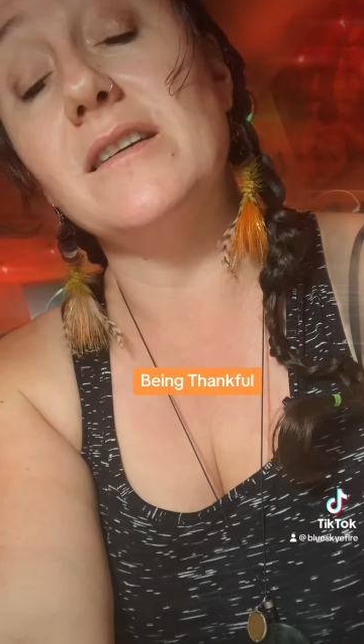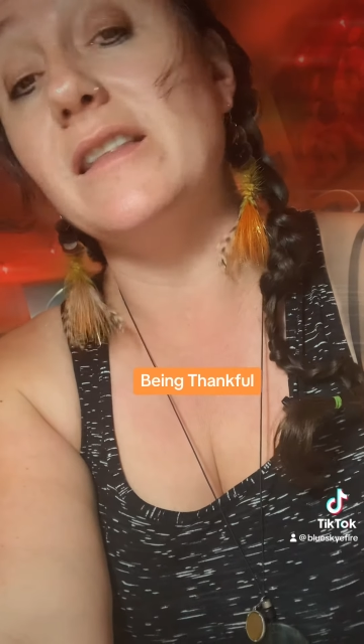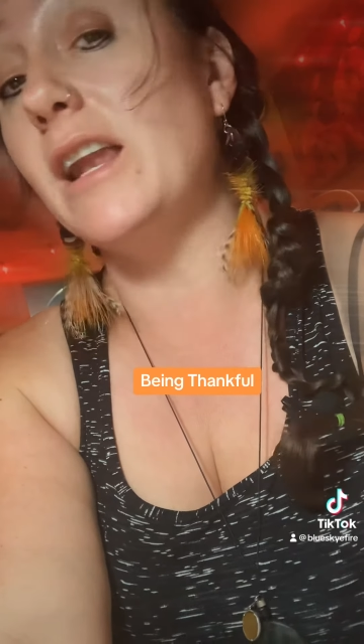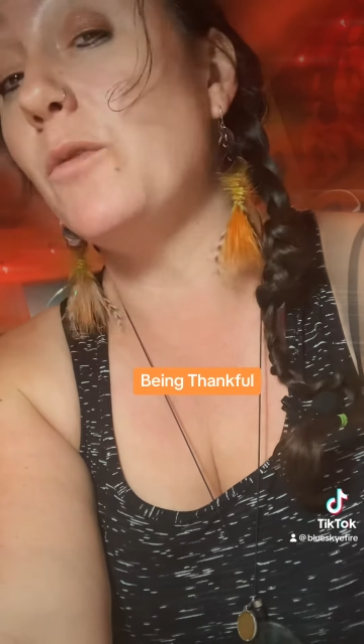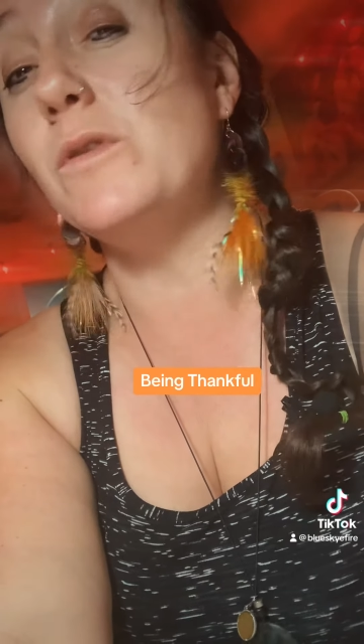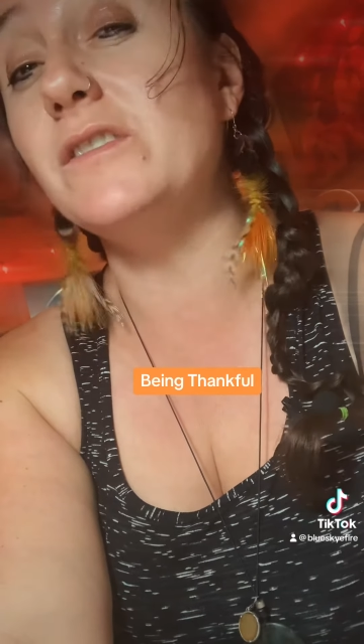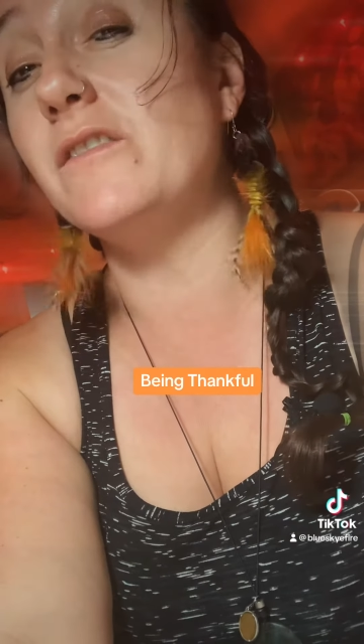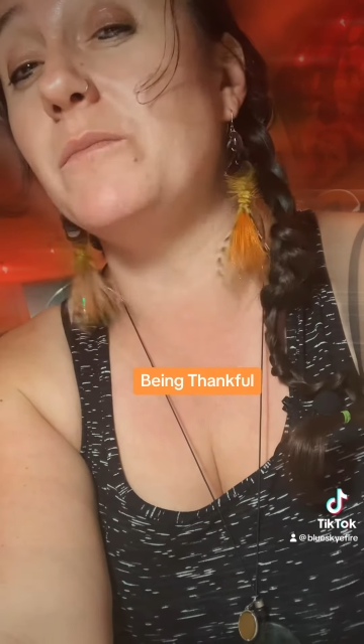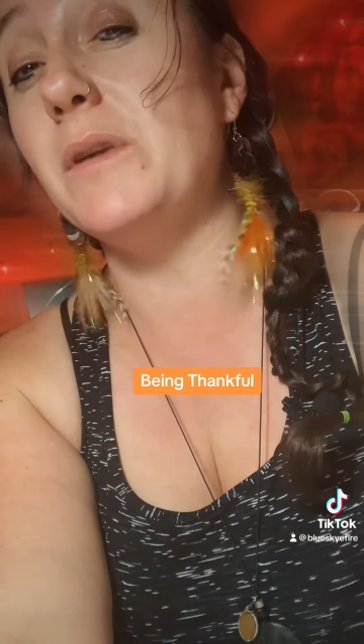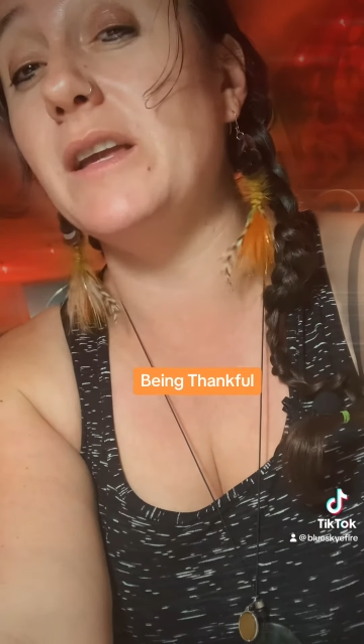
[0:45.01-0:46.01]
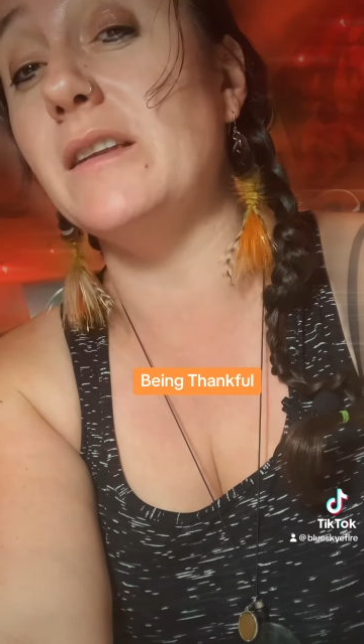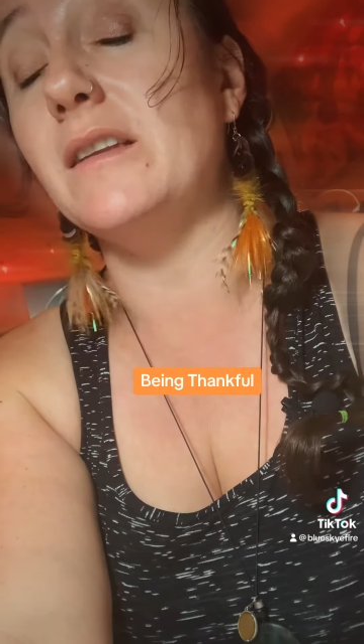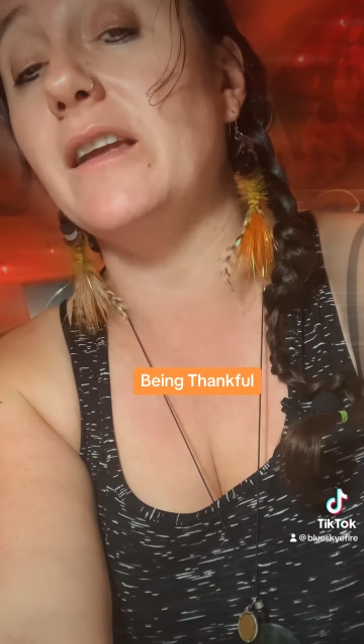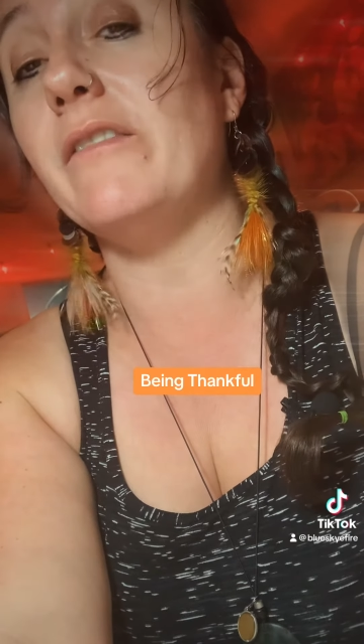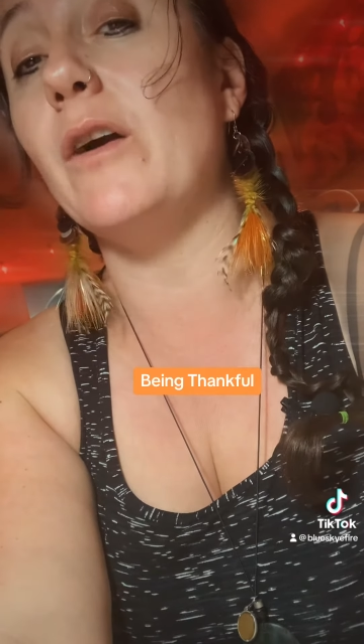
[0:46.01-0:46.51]
that I wouldn't have been
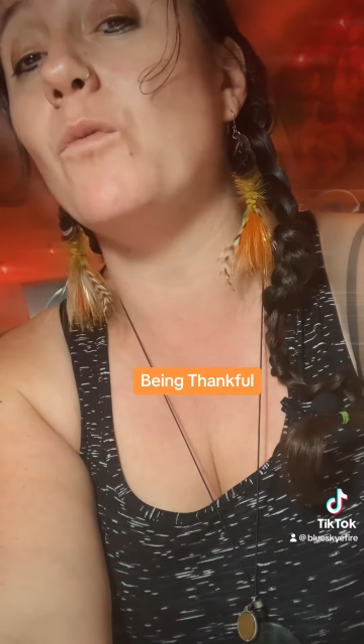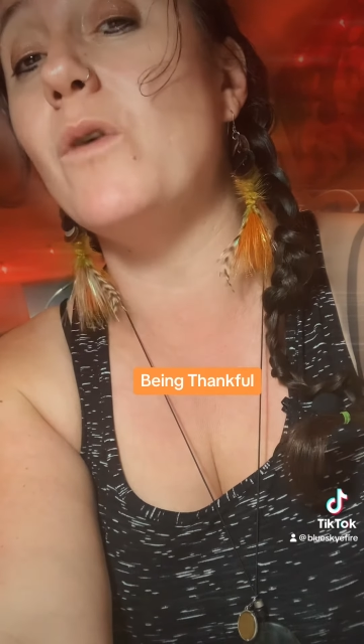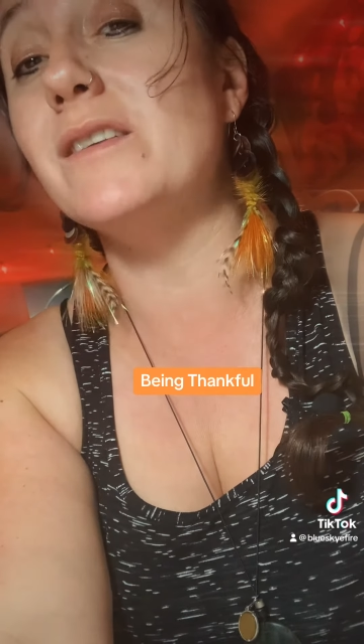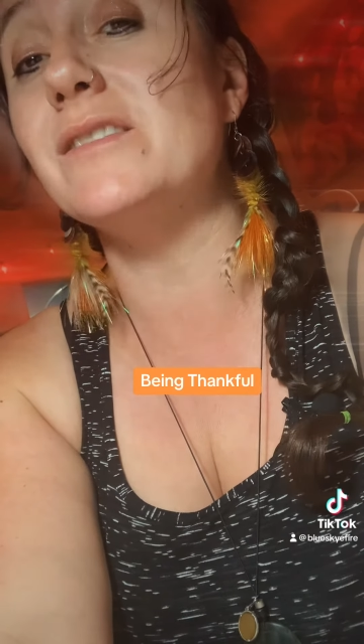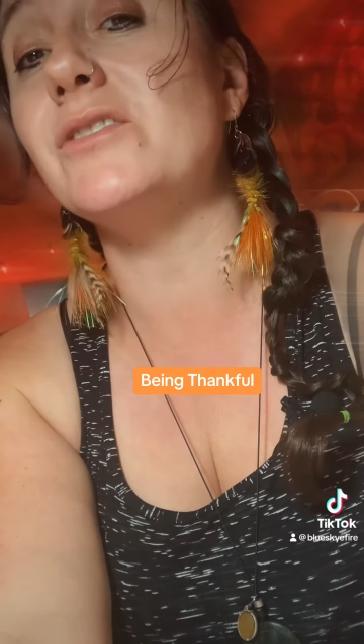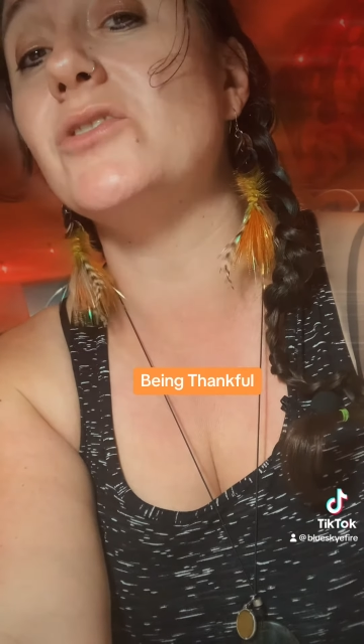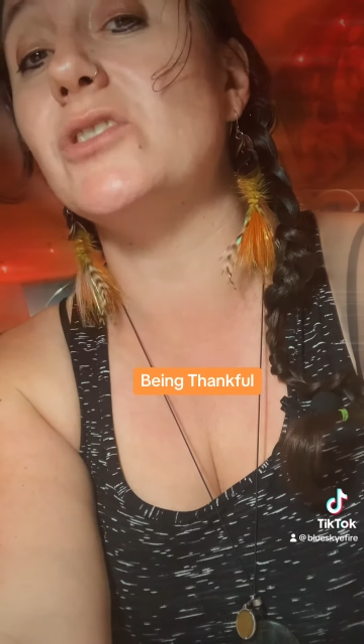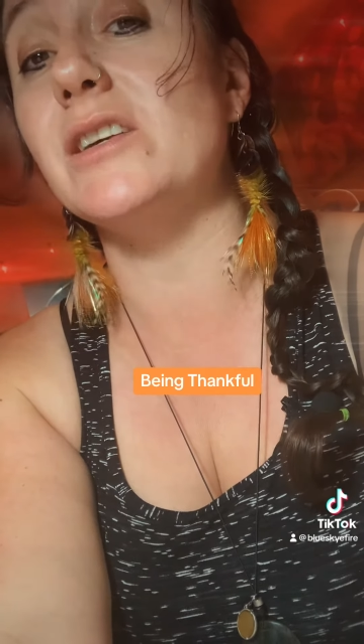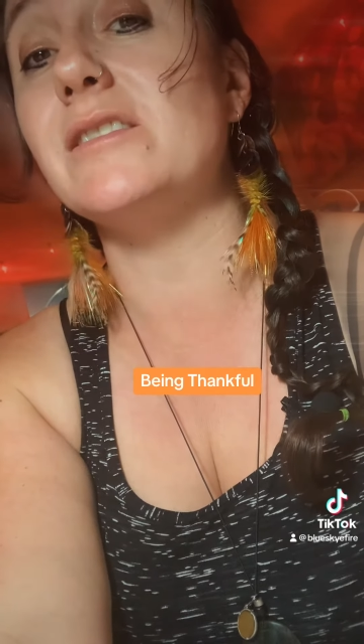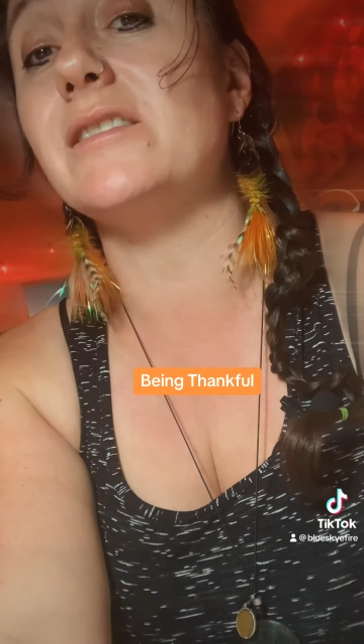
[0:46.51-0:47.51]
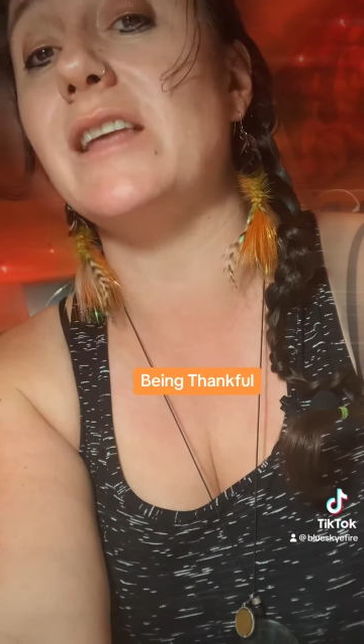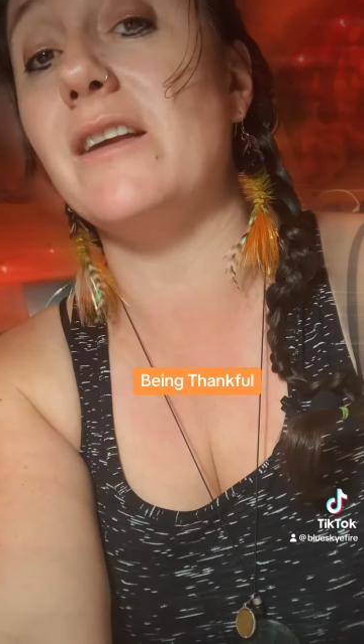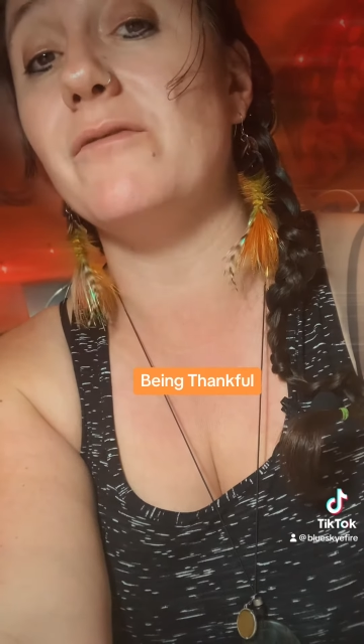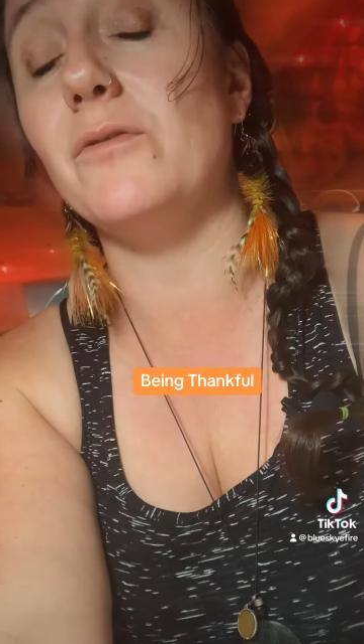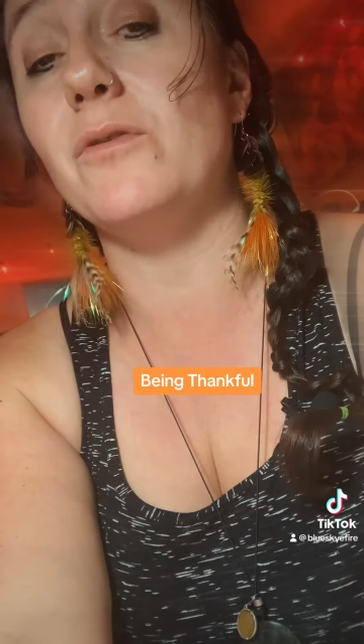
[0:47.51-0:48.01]
if I wasn't just
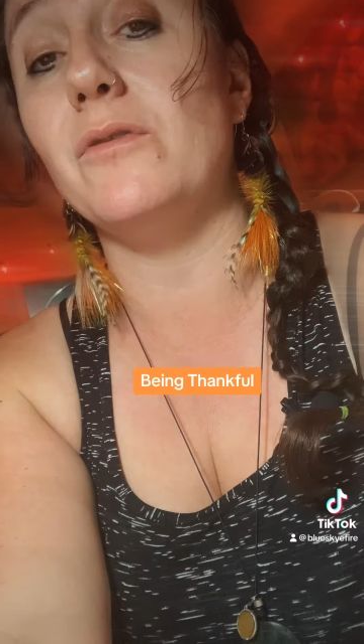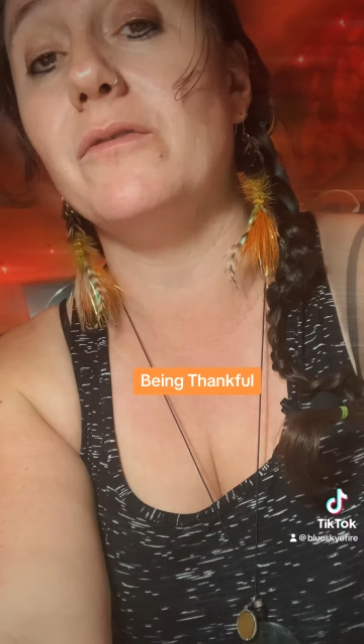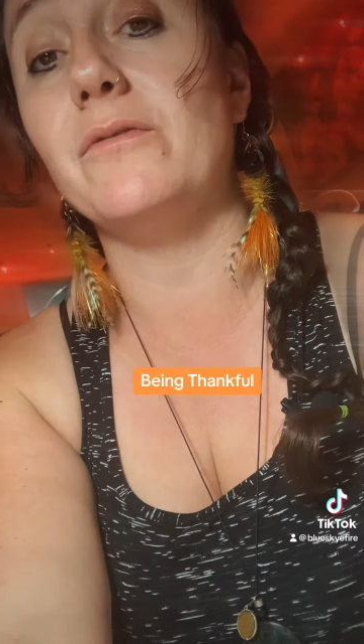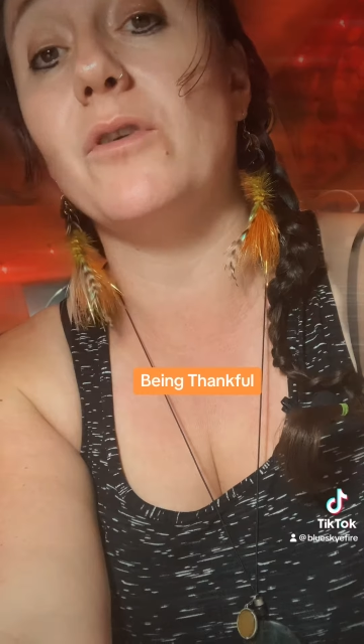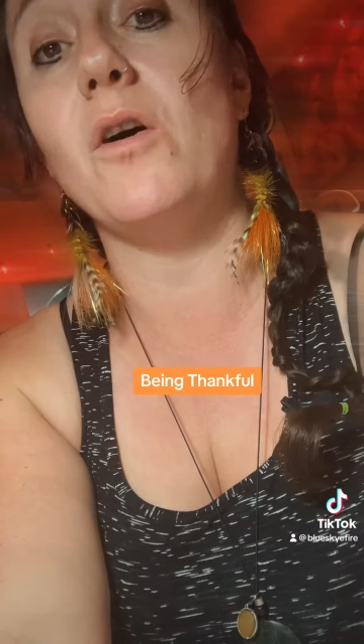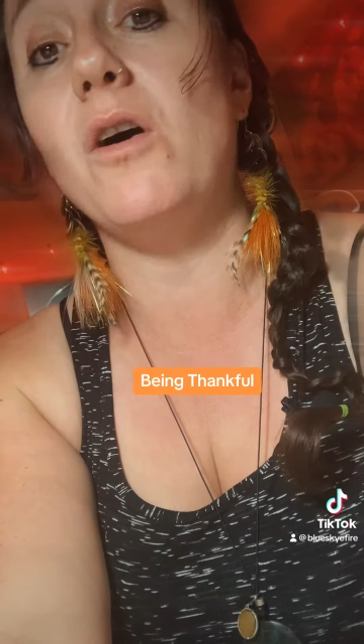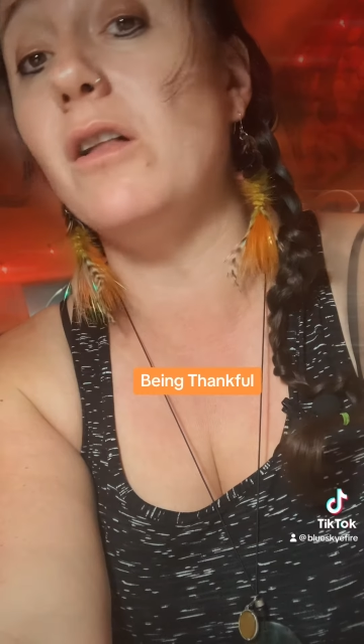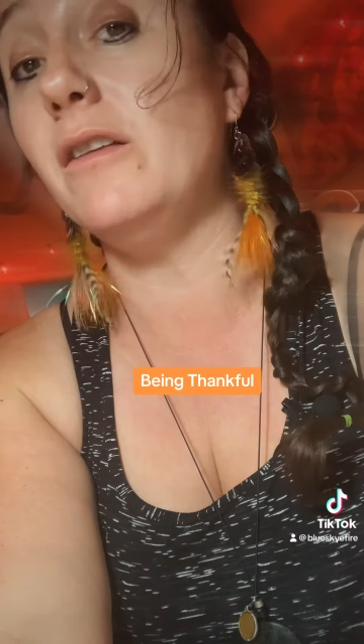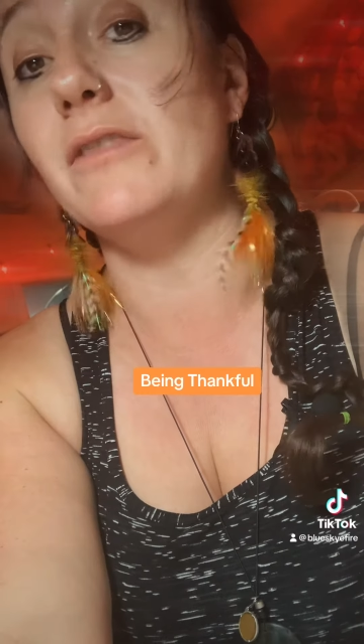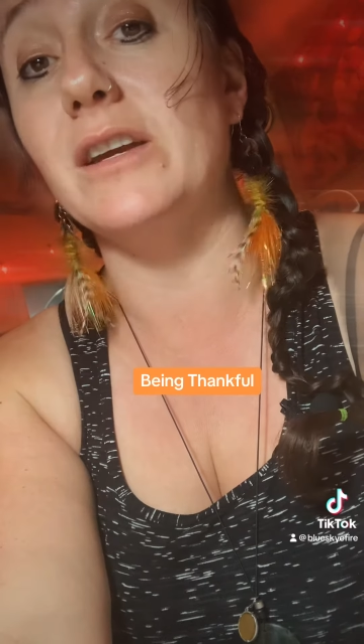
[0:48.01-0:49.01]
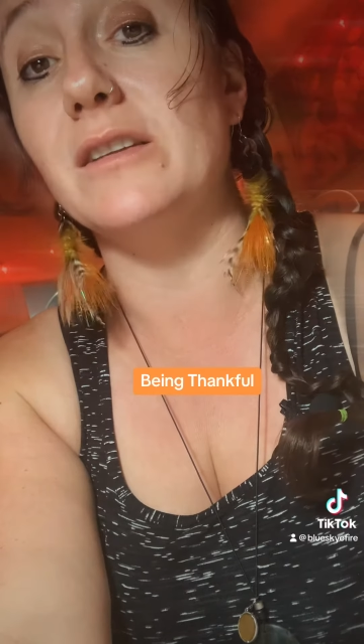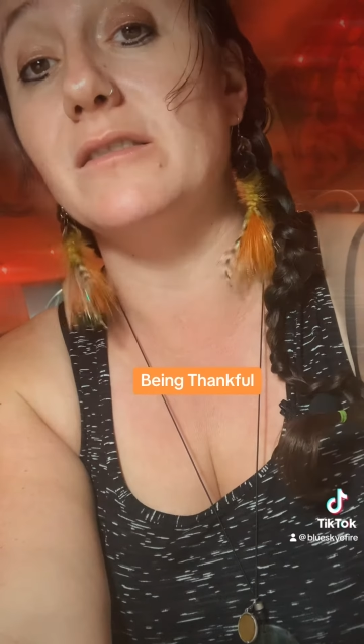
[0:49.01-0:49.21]
thankful for all of it.